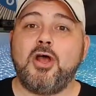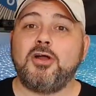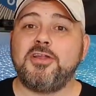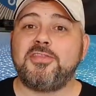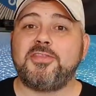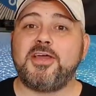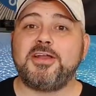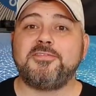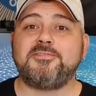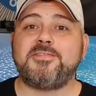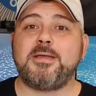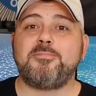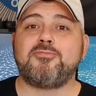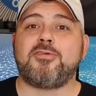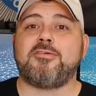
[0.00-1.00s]
On the 3rd of
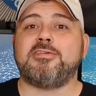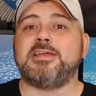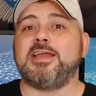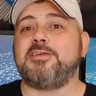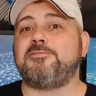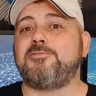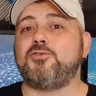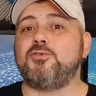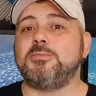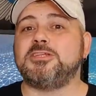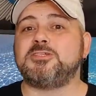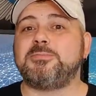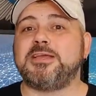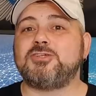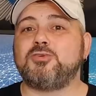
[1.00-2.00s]
February, a former
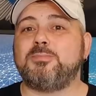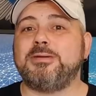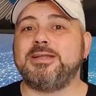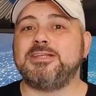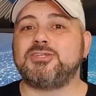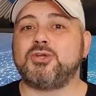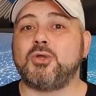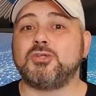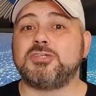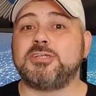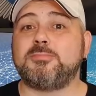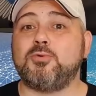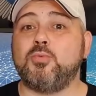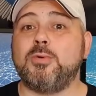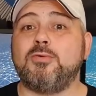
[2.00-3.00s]
Special Police
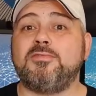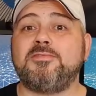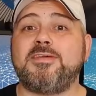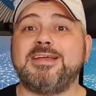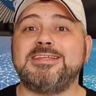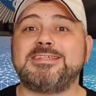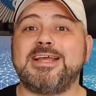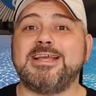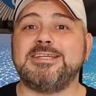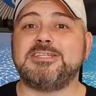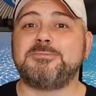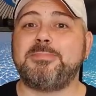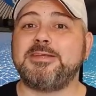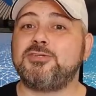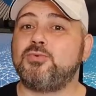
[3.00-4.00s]
Constable will face a
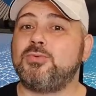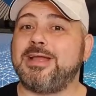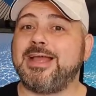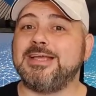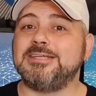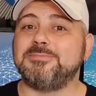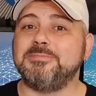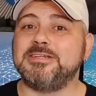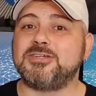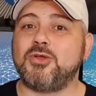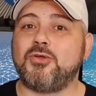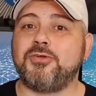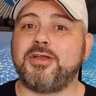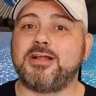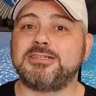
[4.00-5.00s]
Special Case
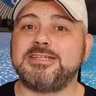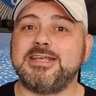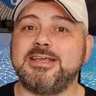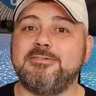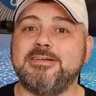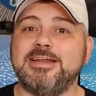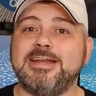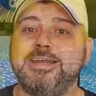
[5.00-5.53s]
Misconduct hearing